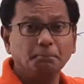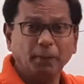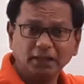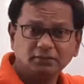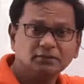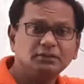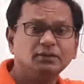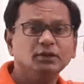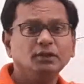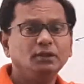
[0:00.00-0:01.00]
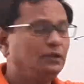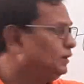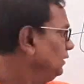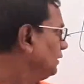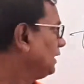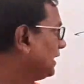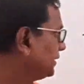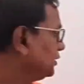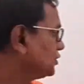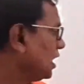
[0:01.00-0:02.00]
bun,
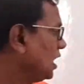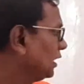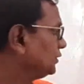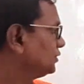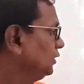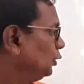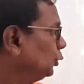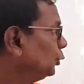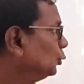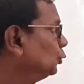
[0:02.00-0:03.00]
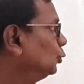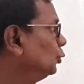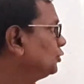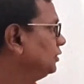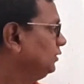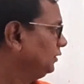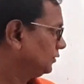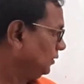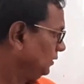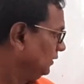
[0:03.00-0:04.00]
lathi charge, lute,
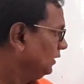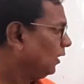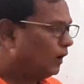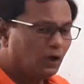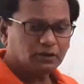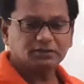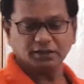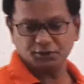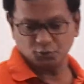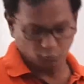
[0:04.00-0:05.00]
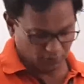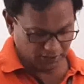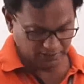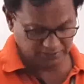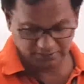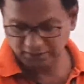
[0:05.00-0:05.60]
all such words